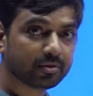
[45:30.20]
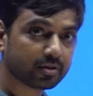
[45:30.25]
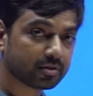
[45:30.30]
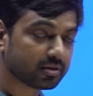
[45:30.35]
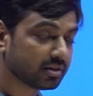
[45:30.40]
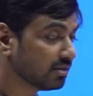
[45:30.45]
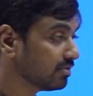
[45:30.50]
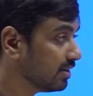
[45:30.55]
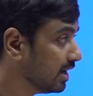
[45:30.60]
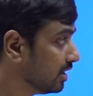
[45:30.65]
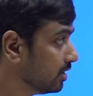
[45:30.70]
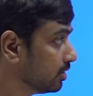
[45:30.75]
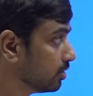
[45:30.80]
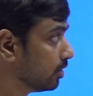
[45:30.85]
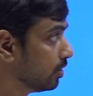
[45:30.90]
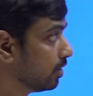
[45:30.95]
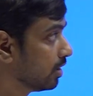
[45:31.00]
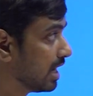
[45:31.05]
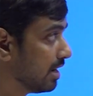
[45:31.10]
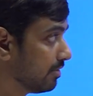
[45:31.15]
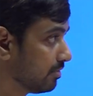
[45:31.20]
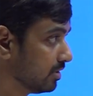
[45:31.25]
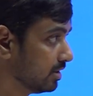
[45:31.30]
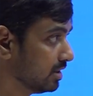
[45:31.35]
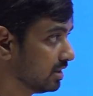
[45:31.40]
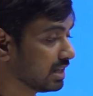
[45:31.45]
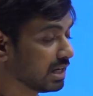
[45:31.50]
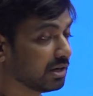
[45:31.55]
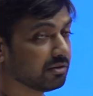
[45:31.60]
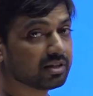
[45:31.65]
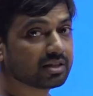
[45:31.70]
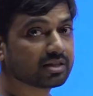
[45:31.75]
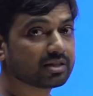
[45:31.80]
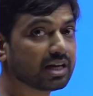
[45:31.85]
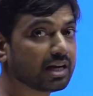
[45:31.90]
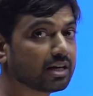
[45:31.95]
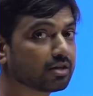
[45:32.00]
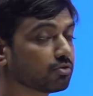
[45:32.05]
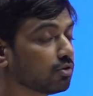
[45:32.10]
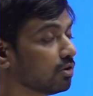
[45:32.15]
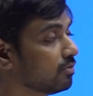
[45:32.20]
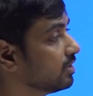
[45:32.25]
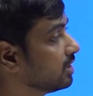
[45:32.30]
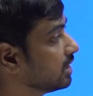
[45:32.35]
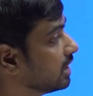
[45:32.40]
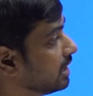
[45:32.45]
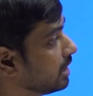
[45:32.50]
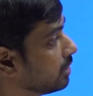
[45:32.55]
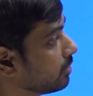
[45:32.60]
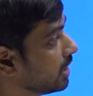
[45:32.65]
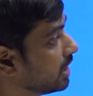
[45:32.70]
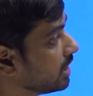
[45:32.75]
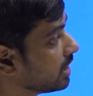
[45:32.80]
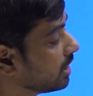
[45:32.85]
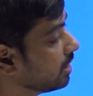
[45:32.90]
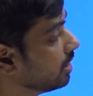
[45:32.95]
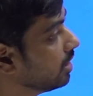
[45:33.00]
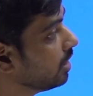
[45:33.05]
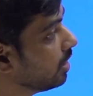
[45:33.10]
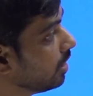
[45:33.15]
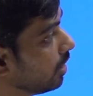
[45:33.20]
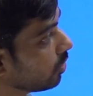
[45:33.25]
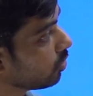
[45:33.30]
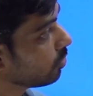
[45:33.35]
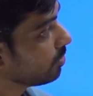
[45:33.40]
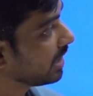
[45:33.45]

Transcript: just defining the log. After this, I will start solving the inequality. So